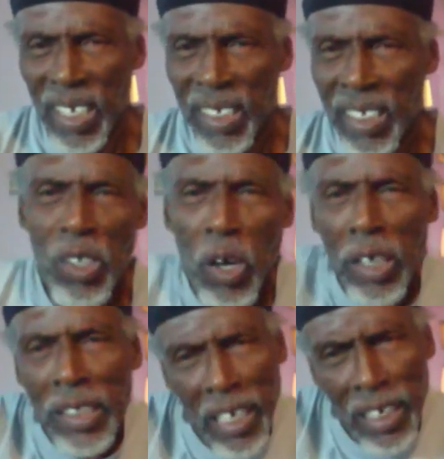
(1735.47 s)
This God
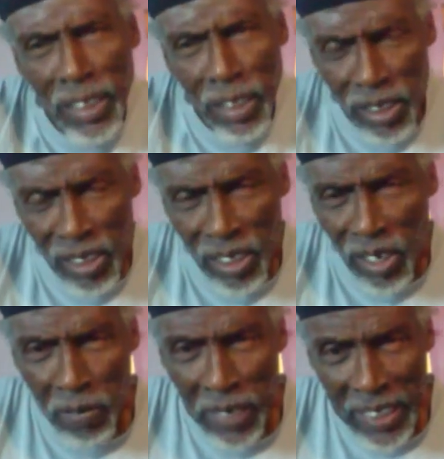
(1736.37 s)
jealous
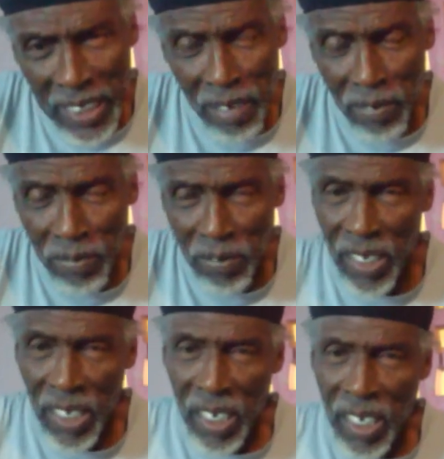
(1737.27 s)
of itself?
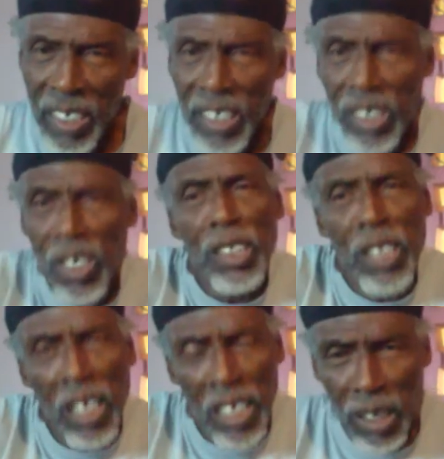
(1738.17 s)
This God
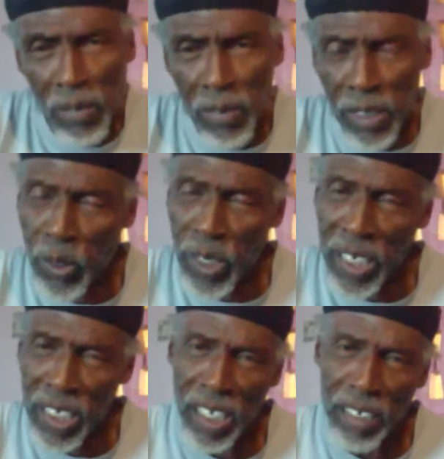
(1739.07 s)
jealous of his
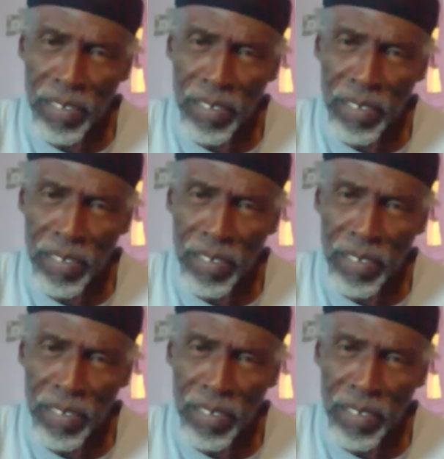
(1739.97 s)
creation?